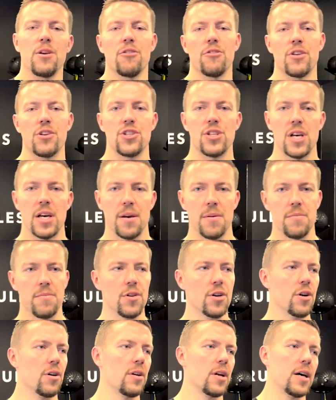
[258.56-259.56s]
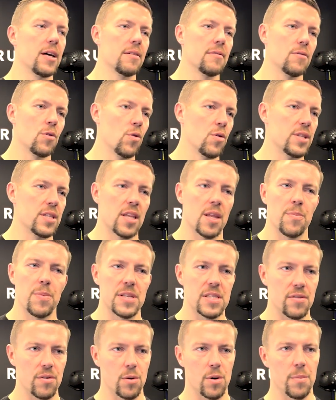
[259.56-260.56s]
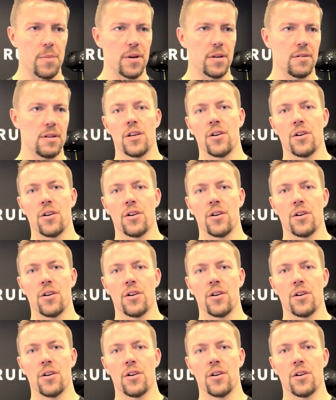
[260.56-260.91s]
you're in the gym, you've got like all these other pieces of equipment.